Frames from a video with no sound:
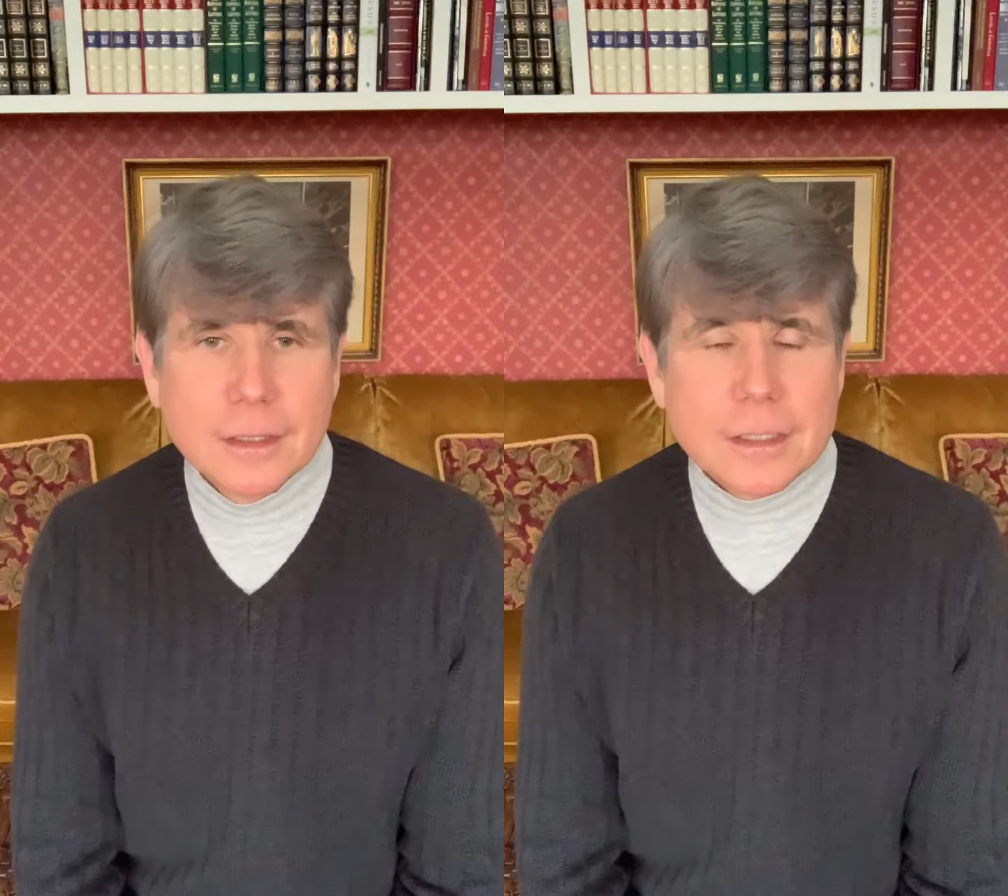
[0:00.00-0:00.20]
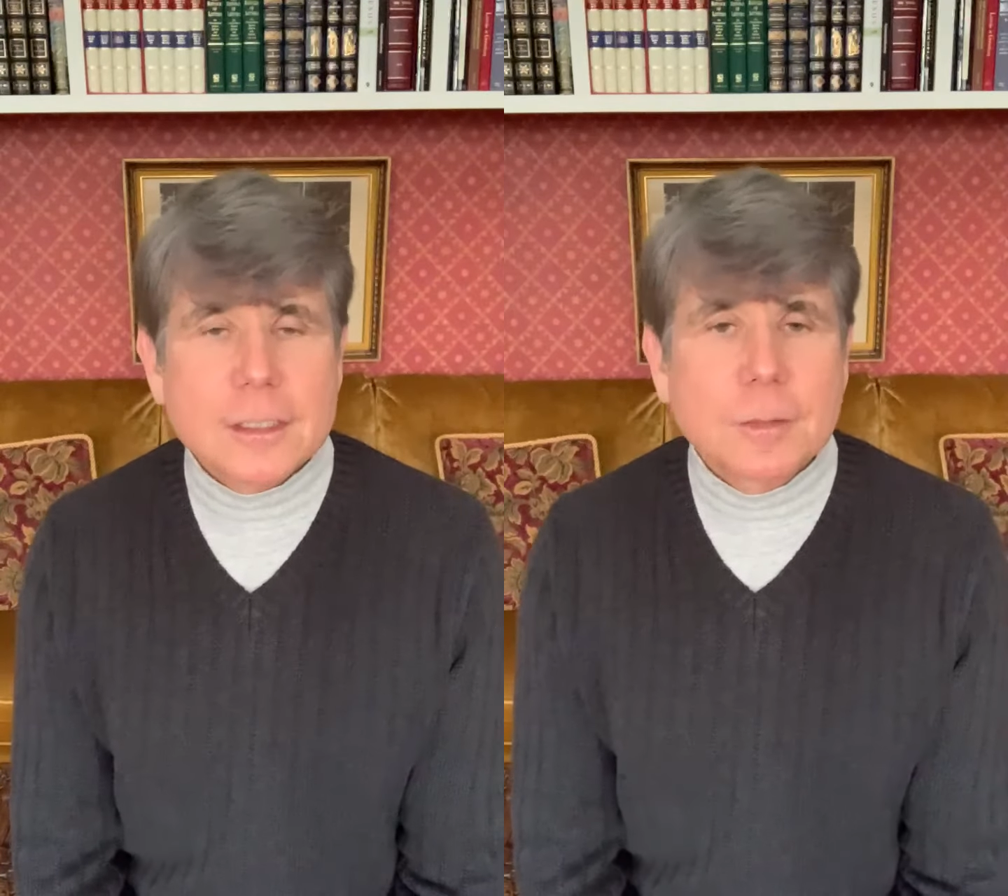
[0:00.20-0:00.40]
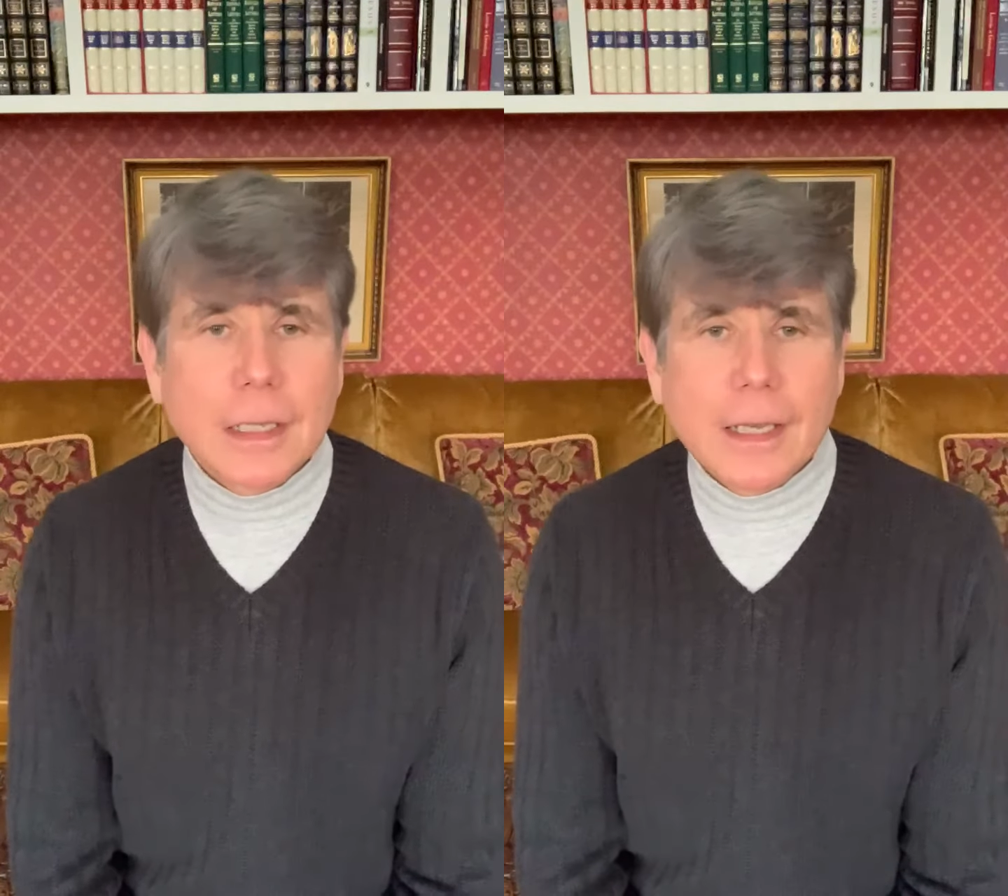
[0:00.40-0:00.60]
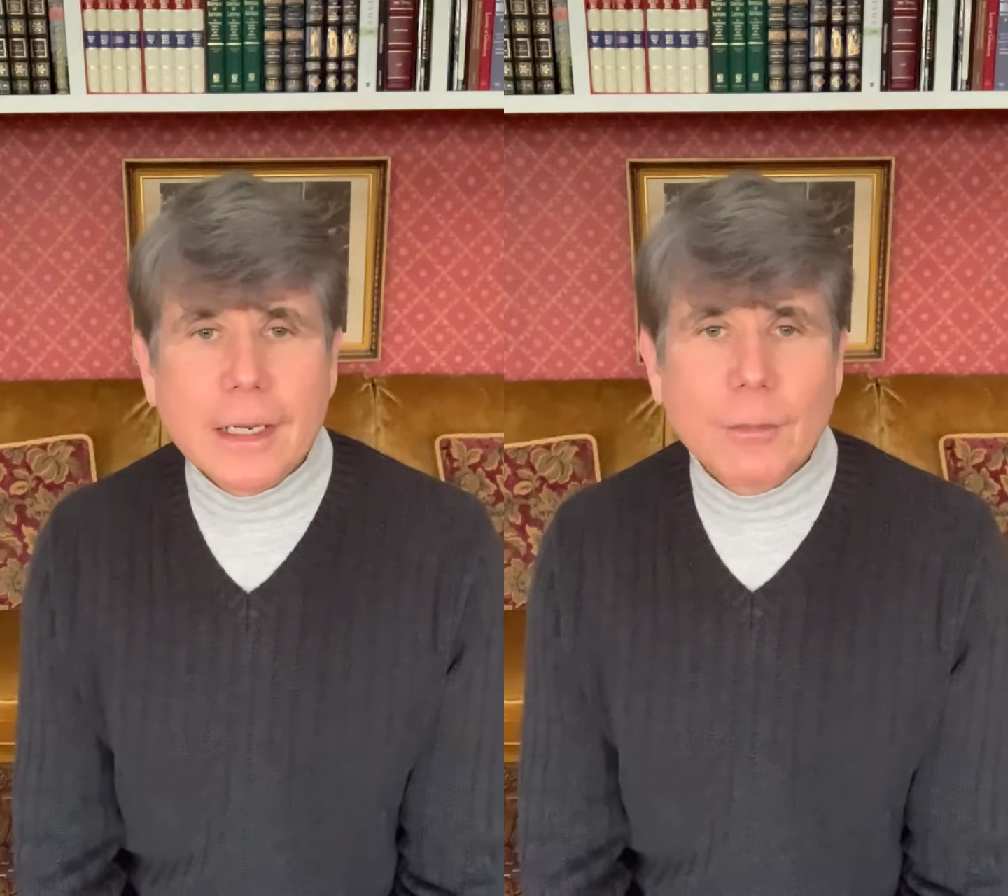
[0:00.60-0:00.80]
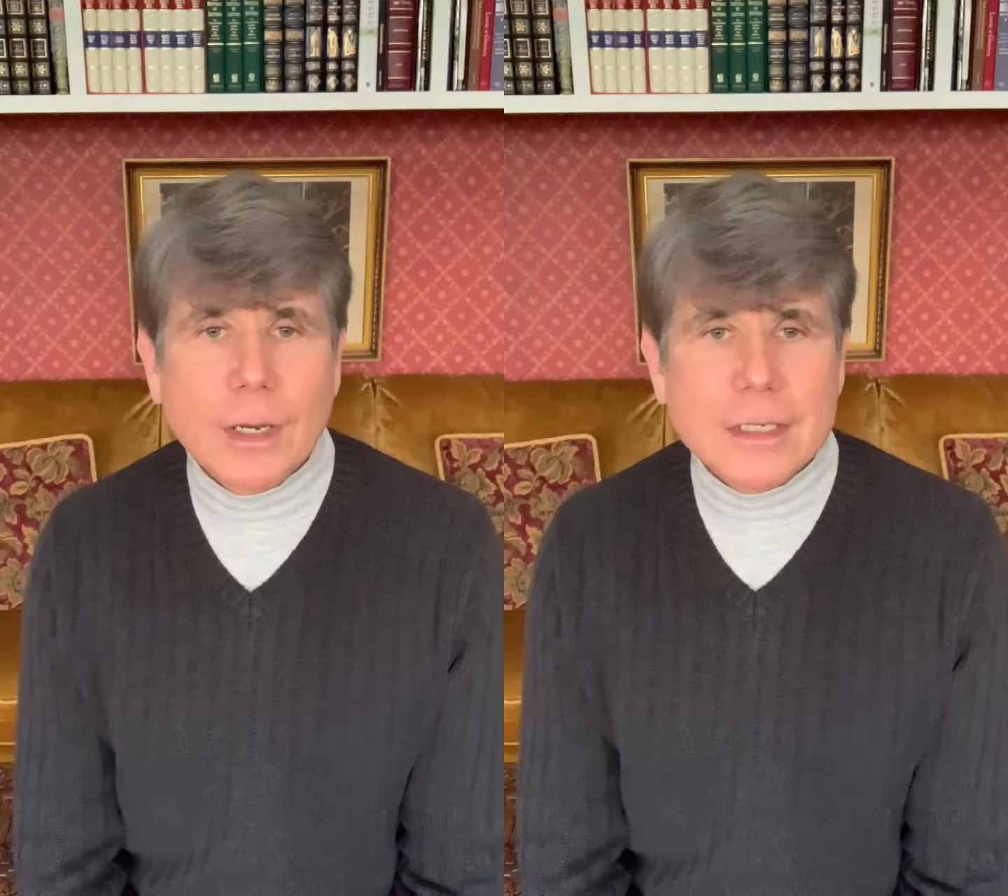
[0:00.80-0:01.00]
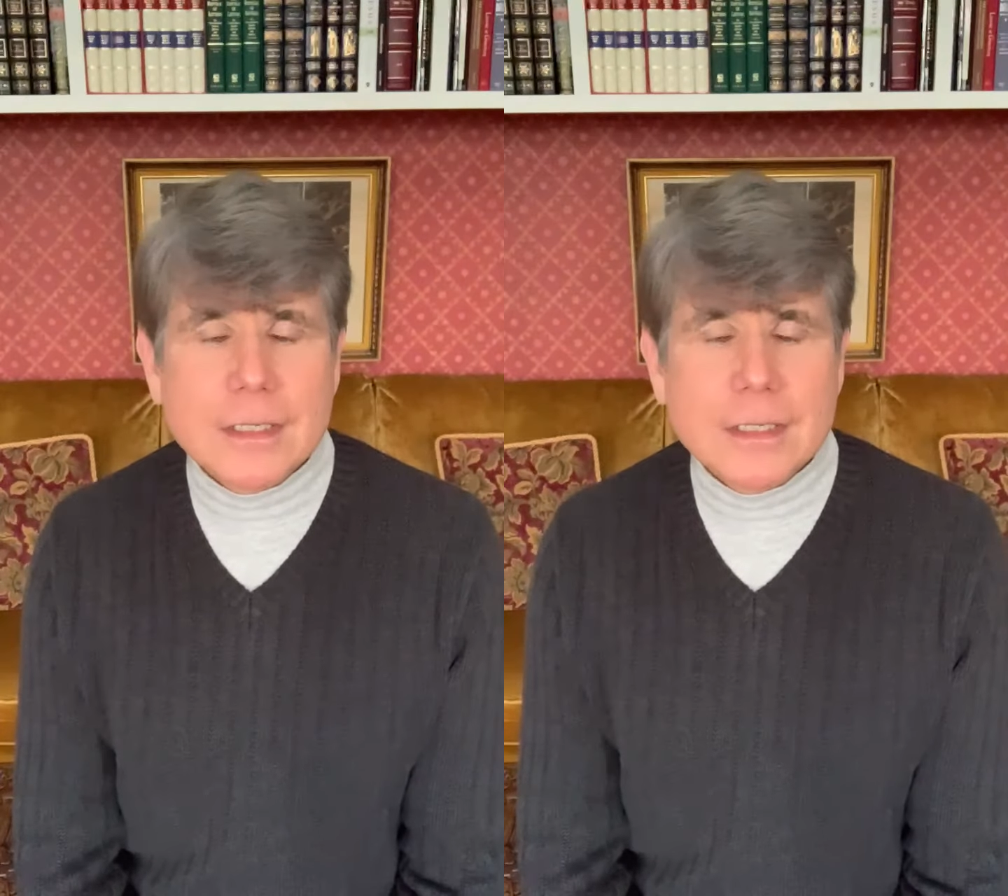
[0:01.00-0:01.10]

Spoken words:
This has been Lightning Rod